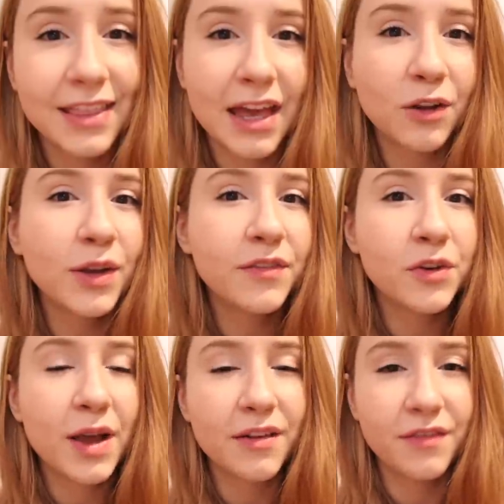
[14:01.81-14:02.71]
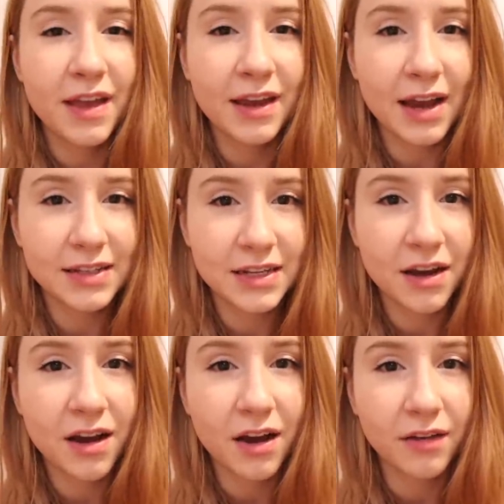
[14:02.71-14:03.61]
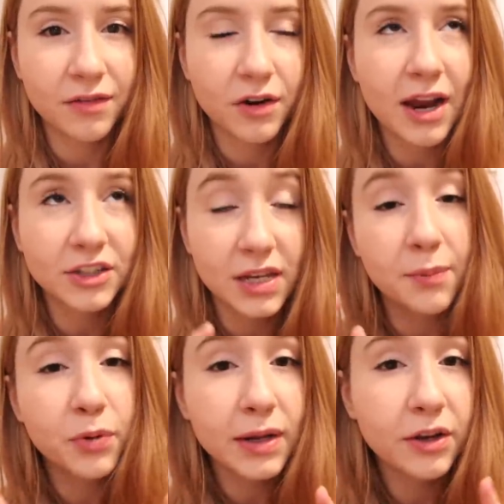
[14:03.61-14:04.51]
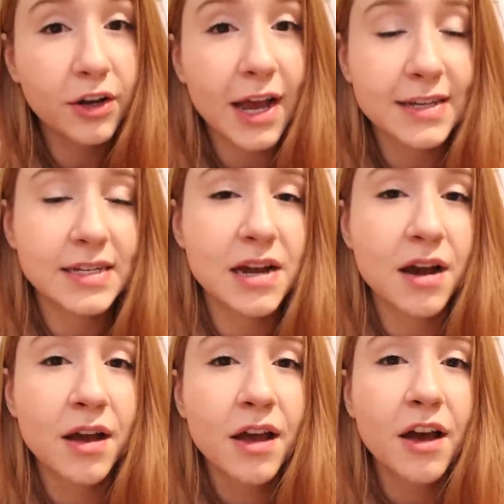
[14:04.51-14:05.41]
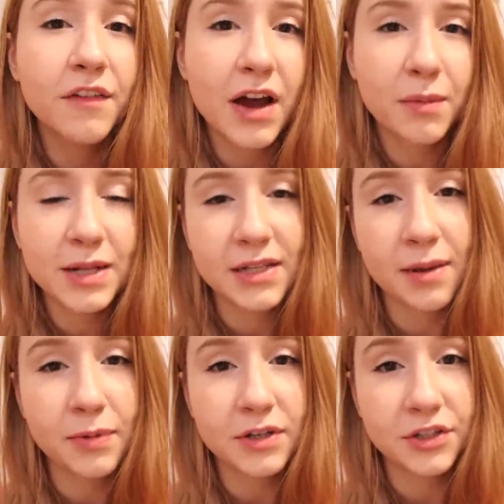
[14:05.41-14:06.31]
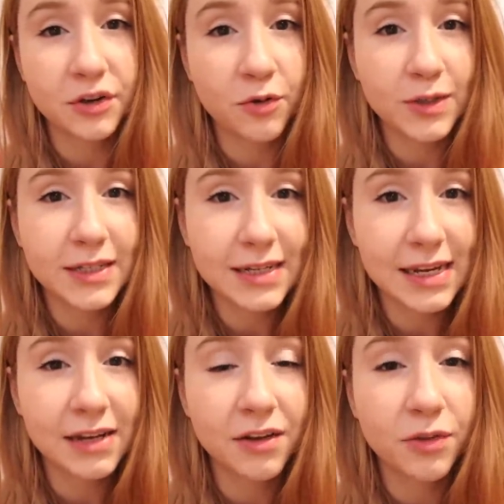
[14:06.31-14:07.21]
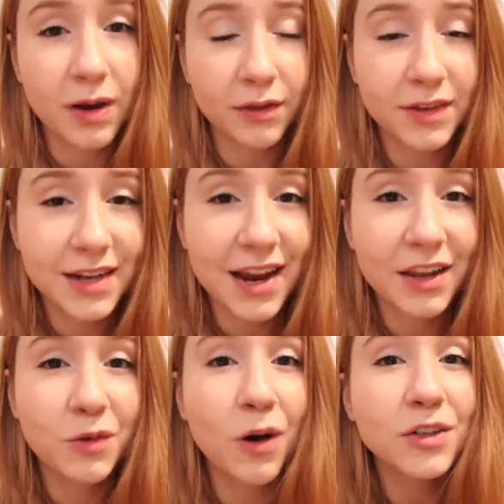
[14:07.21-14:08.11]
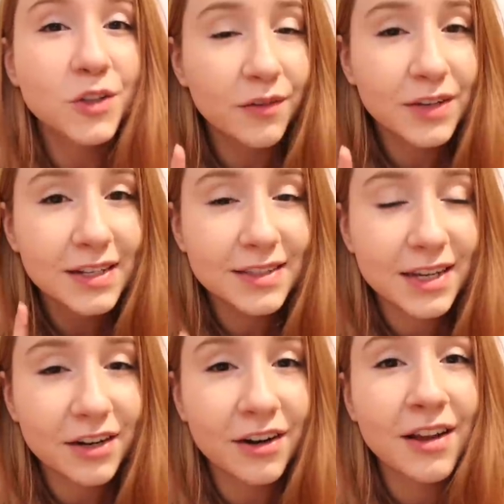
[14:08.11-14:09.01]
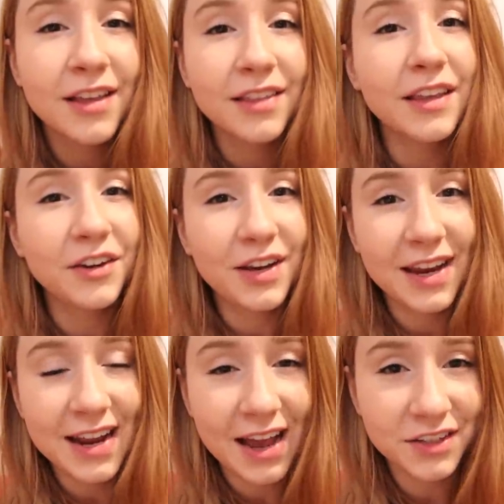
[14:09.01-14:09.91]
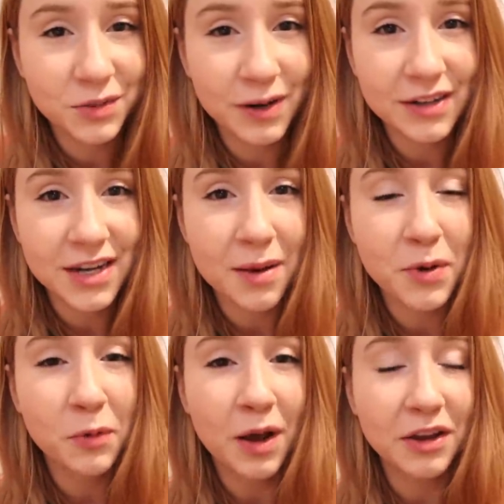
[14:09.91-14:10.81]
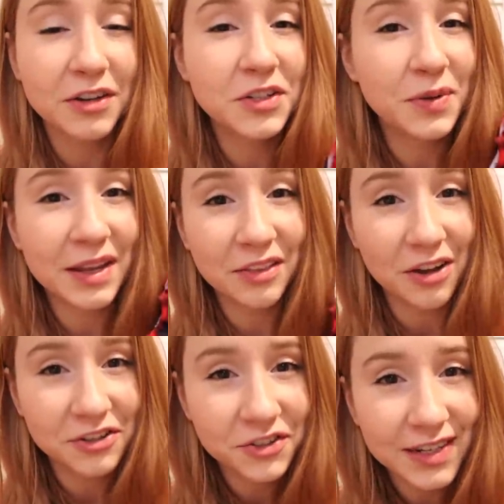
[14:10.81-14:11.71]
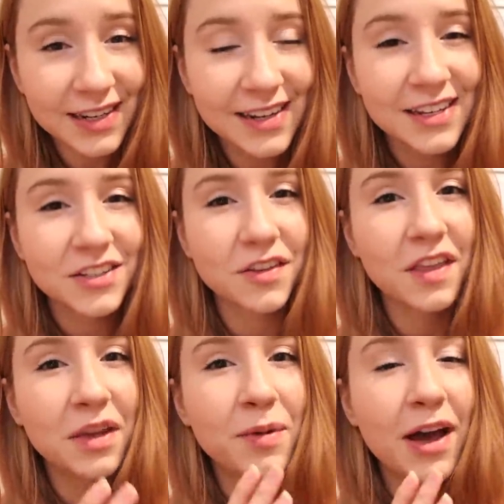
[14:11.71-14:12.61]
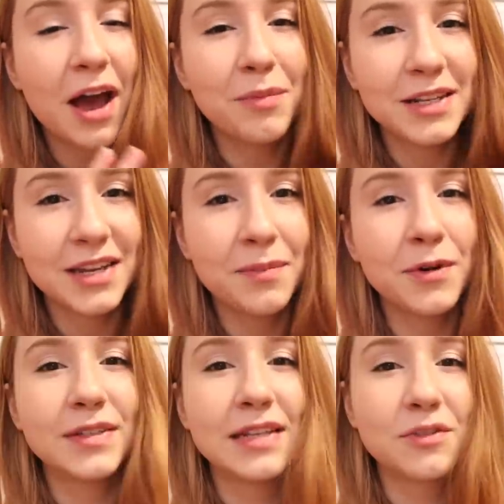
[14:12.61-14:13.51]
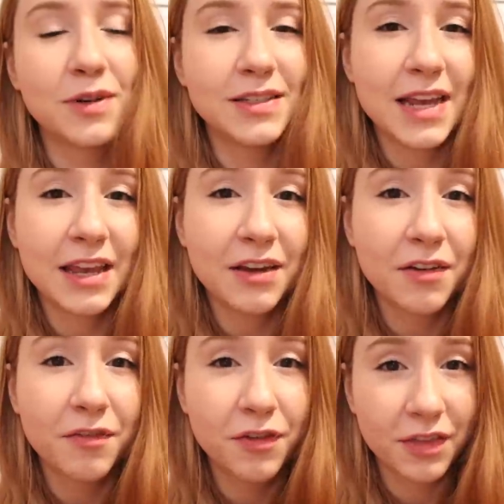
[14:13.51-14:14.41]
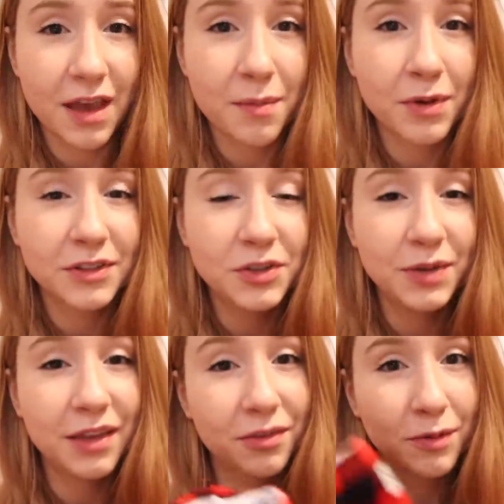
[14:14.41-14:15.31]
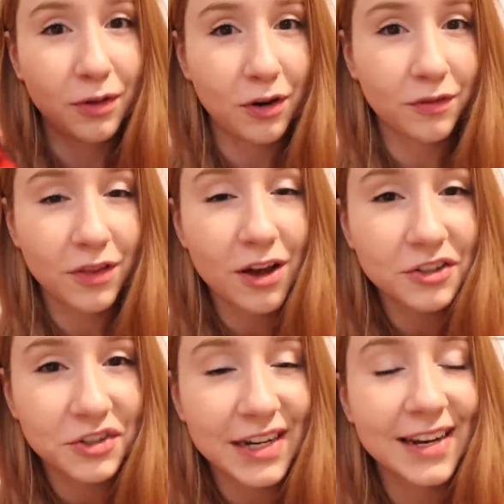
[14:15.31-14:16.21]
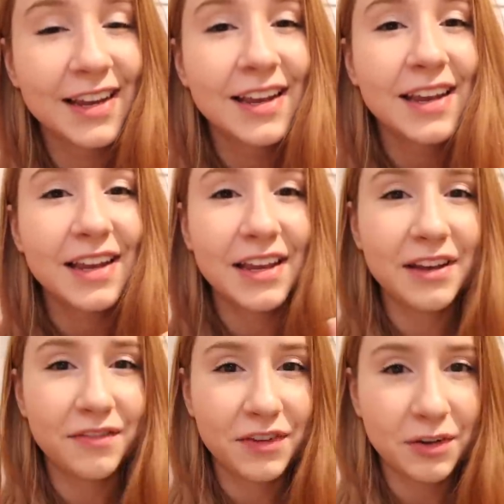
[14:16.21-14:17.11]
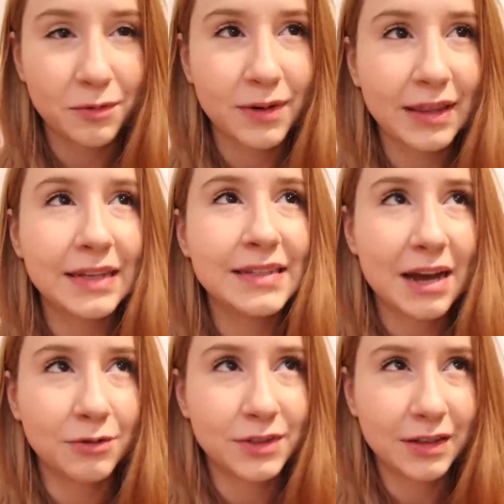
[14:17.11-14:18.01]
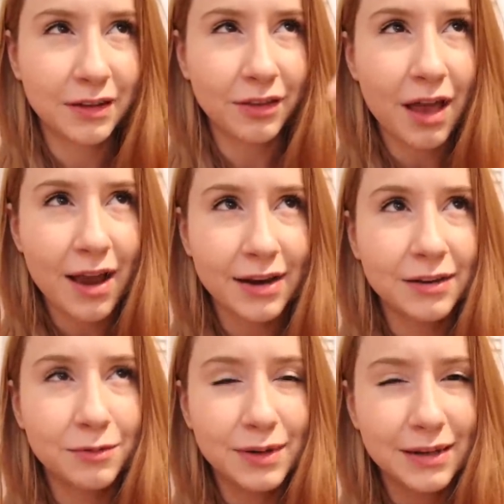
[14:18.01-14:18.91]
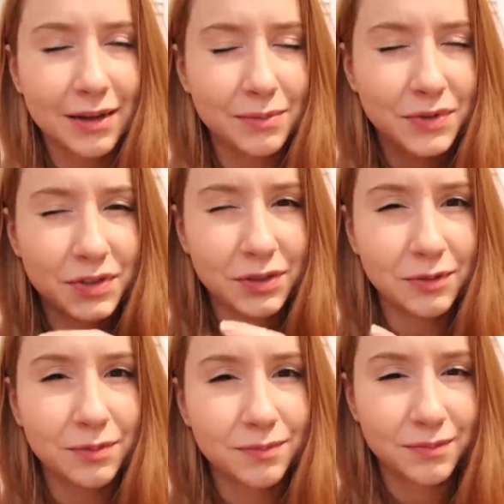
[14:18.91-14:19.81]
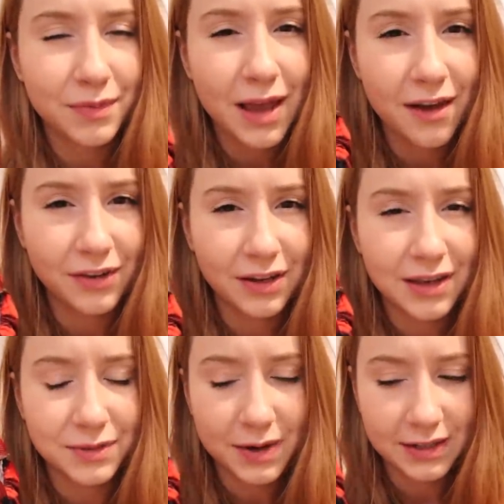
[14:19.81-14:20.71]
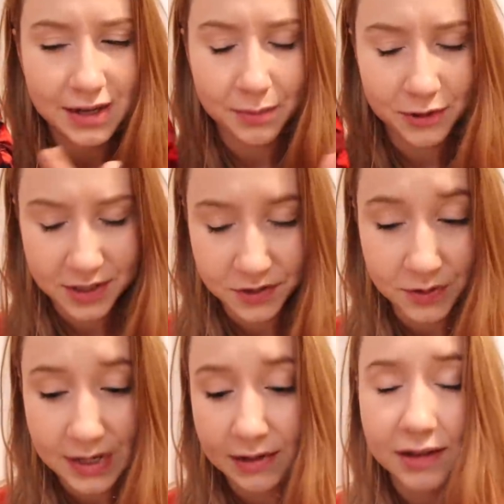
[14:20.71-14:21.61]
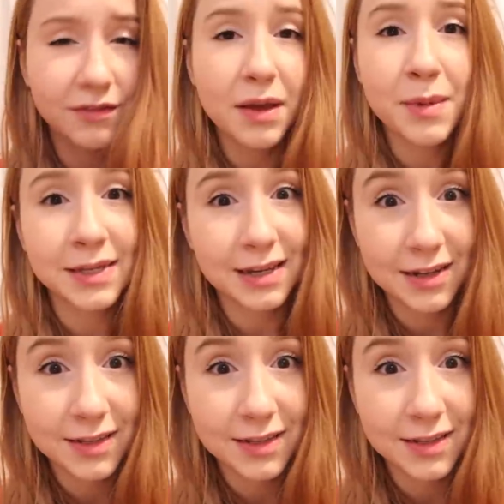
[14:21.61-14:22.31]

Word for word: and that'll give you a vague idea of or actually a pretty good idea of how many diapers you're going to need throughout the day. You also have to consider that your kid has to wear a diaper while you're doing laundry. So think about how many diapers it's going to take for them to get through a load of laundry if you're really down to the line when it comes to having as many diapers as you need, if that makes any